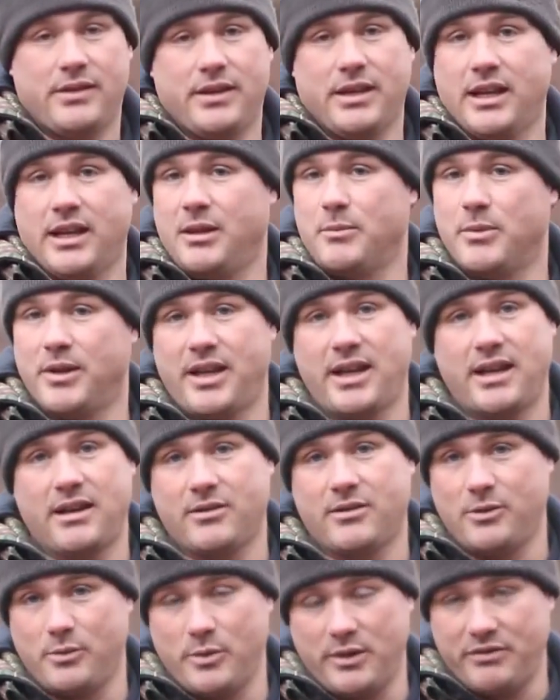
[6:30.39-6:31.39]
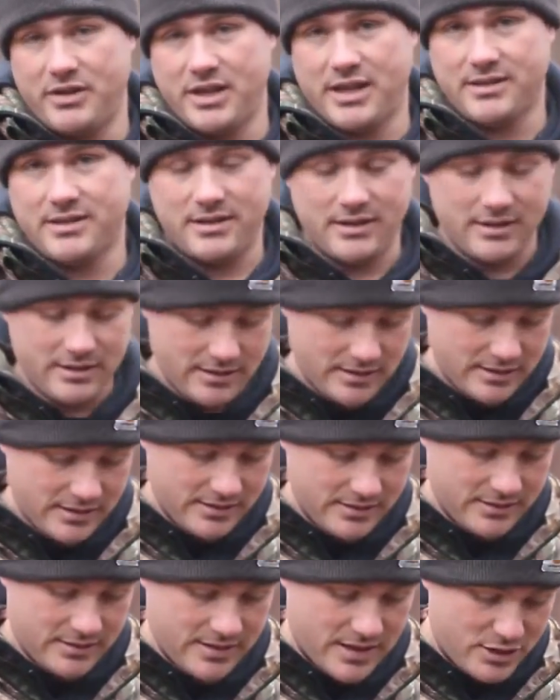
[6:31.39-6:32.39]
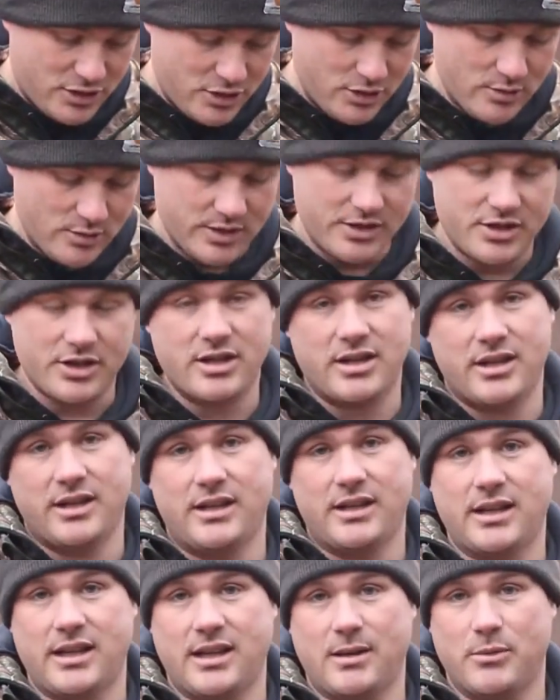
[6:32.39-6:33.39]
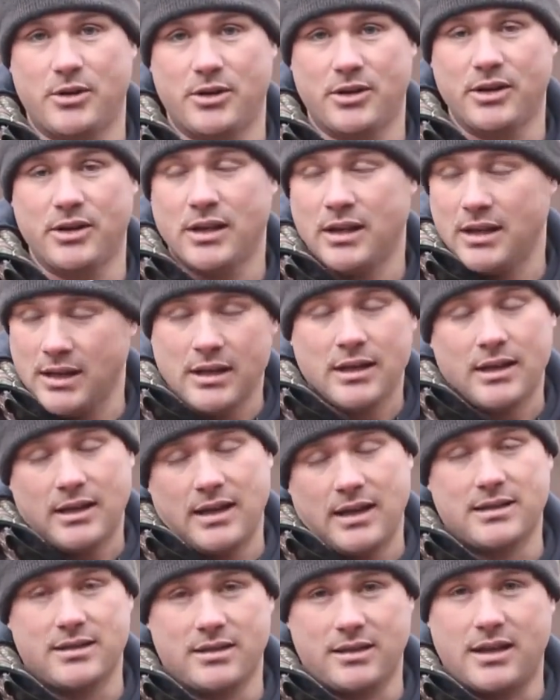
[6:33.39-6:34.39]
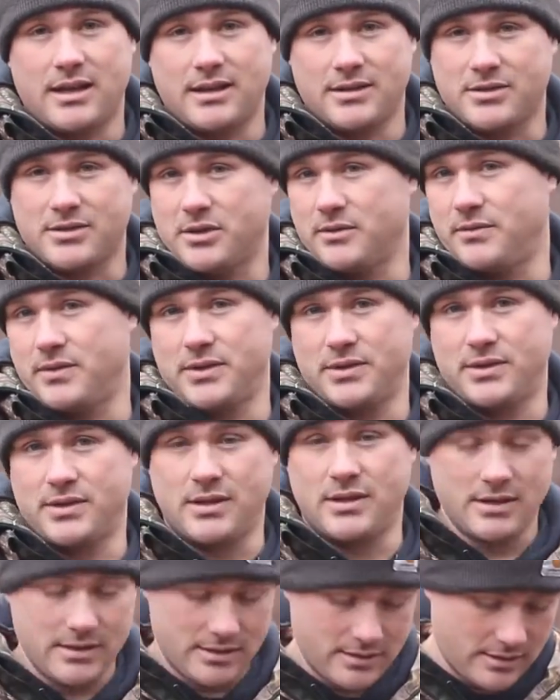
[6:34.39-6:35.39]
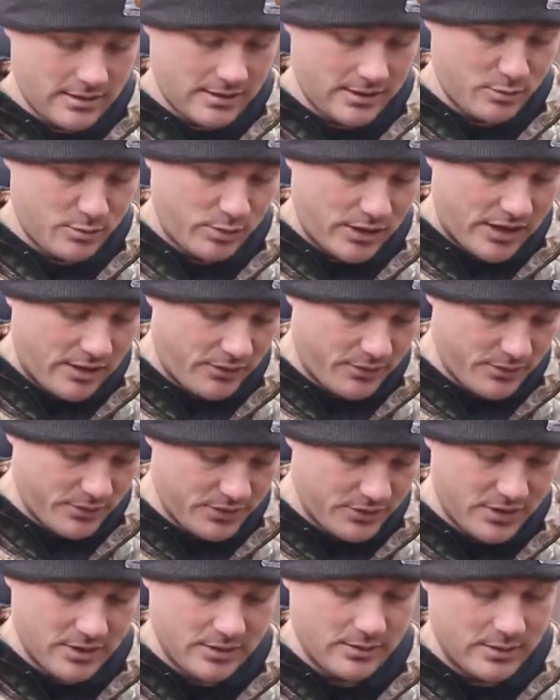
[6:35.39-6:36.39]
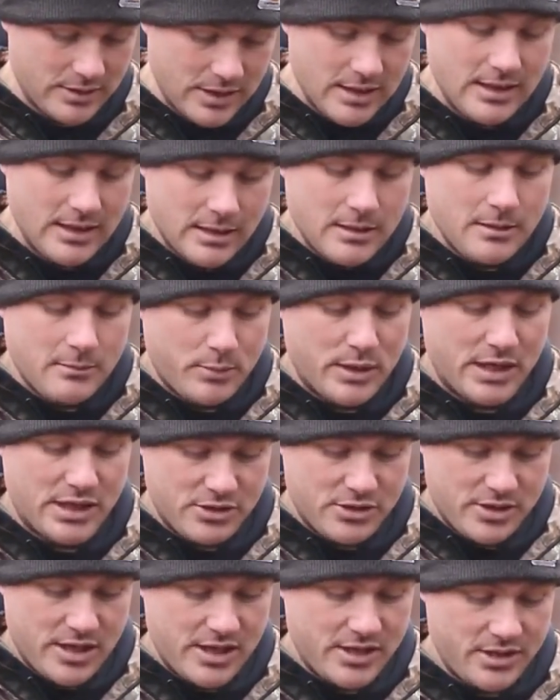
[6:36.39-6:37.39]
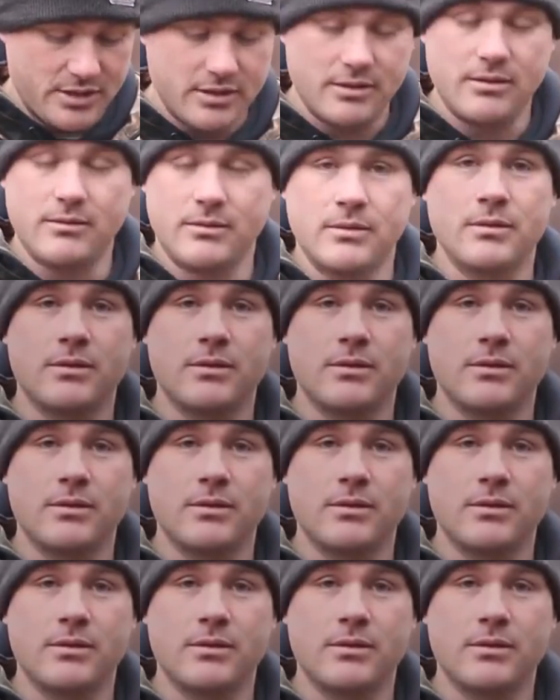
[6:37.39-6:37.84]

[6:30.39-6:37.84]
than any mechanical we've tested, and this is a 2-inch cutting diameter. That's a lot of surface to plow through, so penetration